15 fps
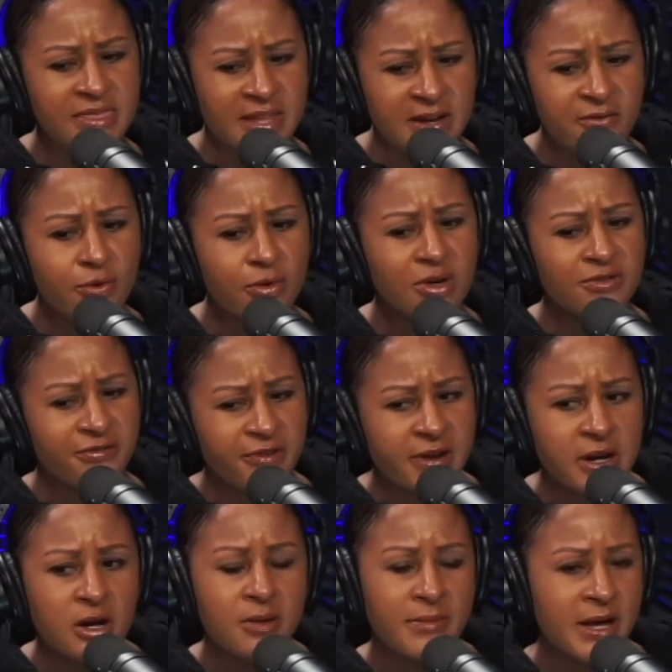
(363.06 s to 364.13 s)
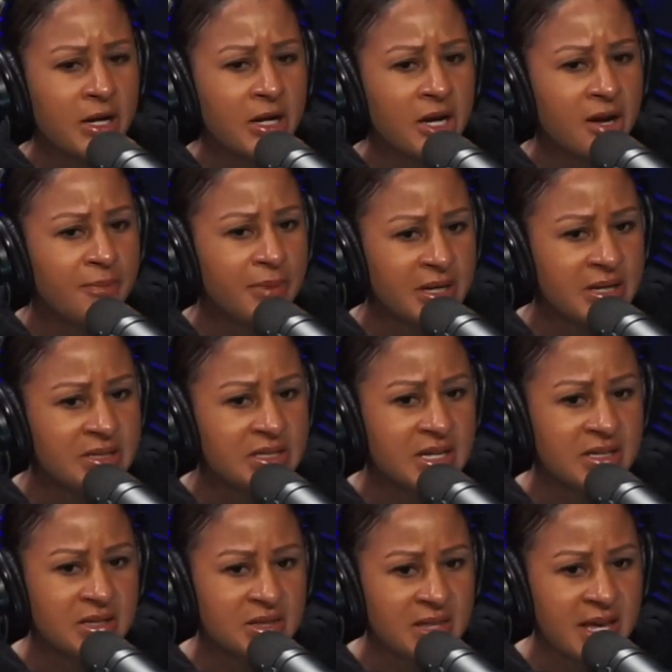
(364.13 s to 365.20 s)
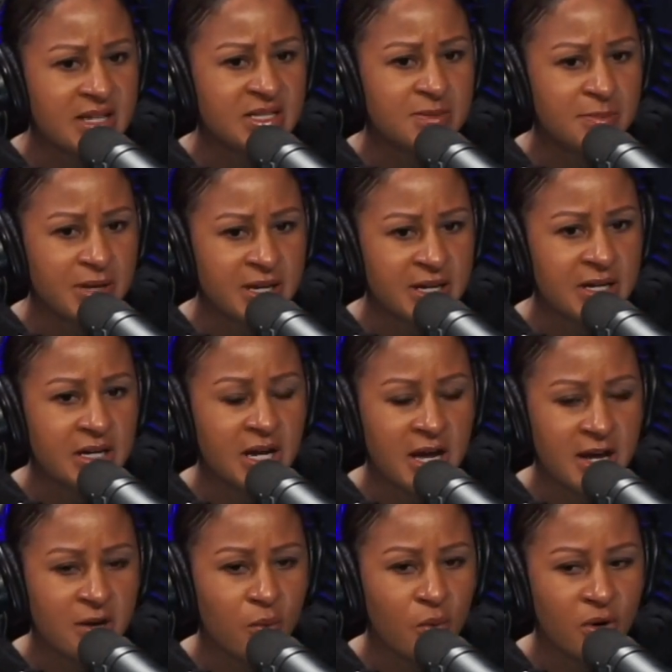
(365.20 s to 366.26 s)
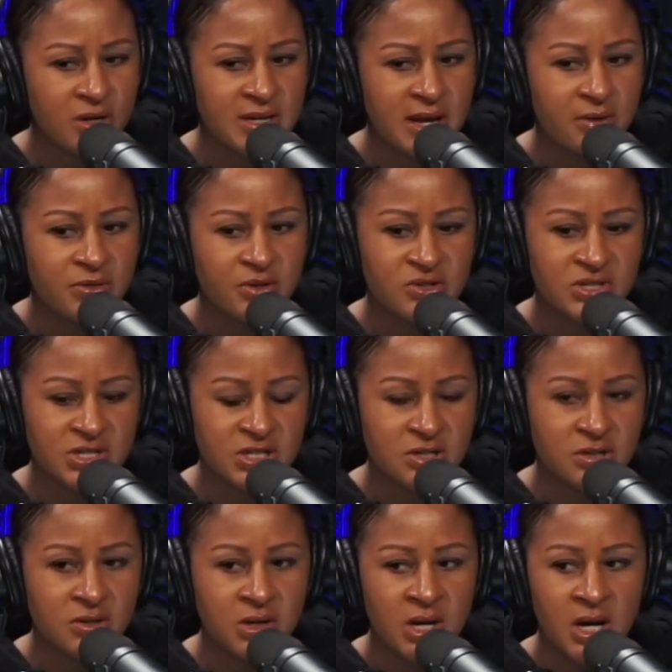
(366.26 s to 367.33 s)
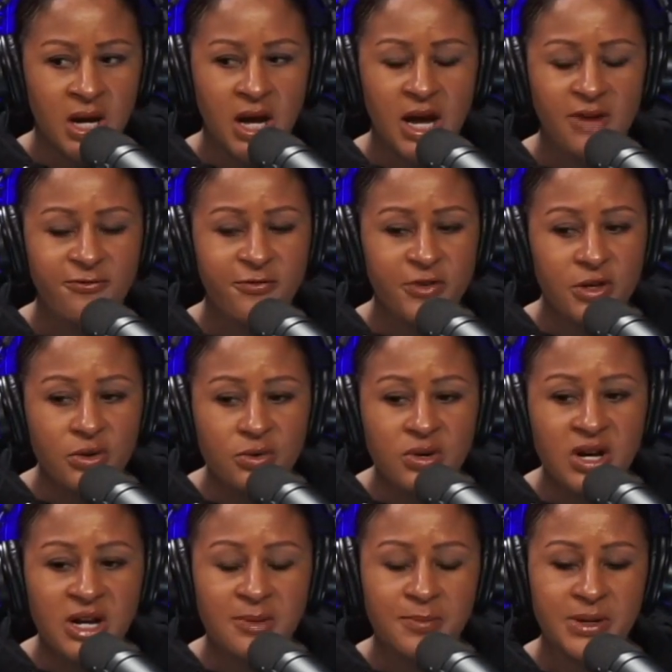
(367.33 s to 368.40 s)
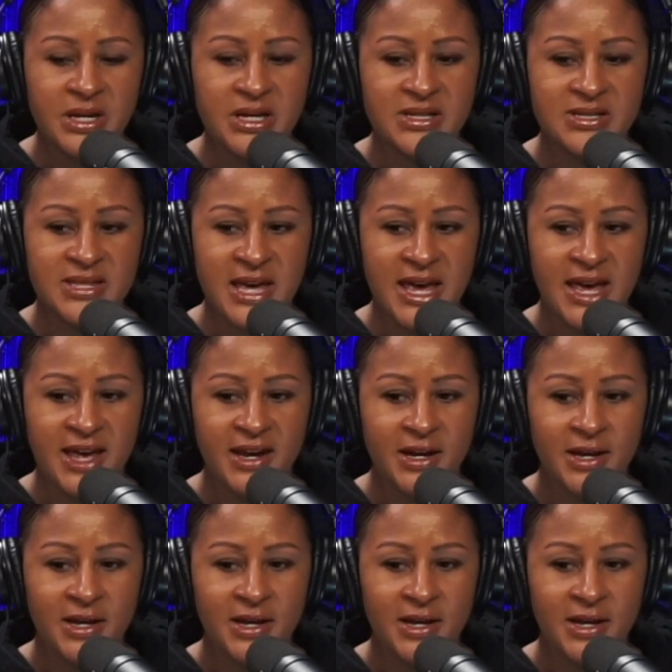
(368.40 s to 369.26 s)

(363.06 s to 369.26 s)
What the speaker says: think for a fair amount of companies that's been kind of worked out. There's still a few companies that,